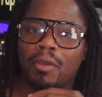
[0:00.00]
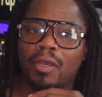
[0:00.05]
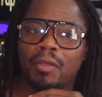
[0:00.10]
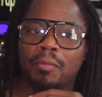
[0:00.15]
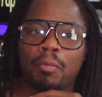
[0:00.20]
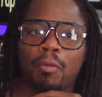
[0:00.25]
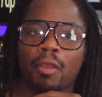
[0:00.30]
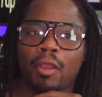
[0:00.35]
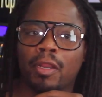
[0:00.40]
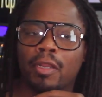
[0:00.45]

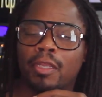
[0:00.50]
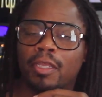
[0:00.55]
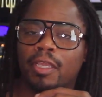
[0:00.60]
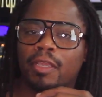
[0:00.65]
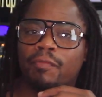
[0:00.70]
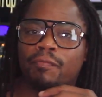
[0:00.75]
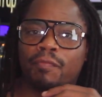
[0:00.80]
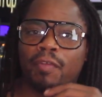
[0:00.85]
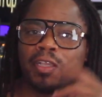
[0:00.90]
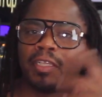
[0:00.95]
But probably
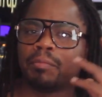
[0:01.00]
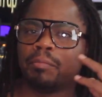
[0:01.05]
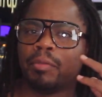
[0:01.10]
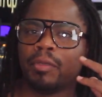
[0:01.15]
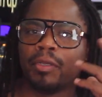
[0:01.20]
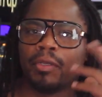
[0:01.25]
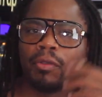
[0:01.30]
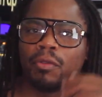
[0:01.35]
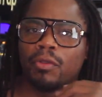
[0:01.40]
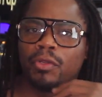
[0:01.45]
look at
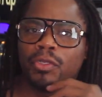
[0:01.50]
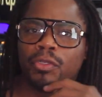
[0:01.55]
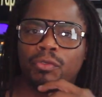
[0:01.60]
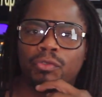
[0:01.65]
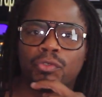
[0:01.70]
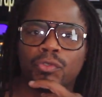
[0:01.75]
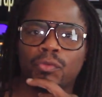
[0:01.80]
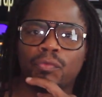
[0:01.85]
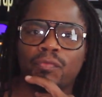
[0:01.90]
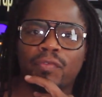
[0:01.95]
Facebook or
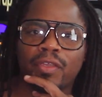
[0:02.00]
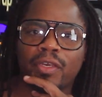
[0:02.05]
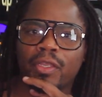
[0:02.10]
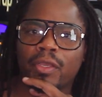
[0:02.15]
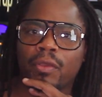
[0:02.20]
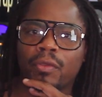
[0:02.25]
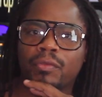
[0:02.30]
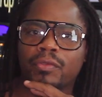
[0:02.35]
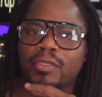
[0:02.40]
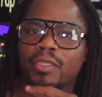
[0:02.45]
YouTube
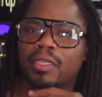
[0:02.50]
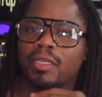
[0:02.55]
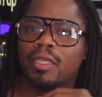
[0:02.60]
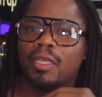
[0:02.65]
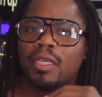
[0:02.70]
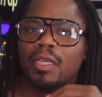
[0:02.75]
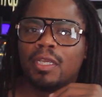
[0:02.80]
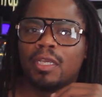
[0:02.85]
videos and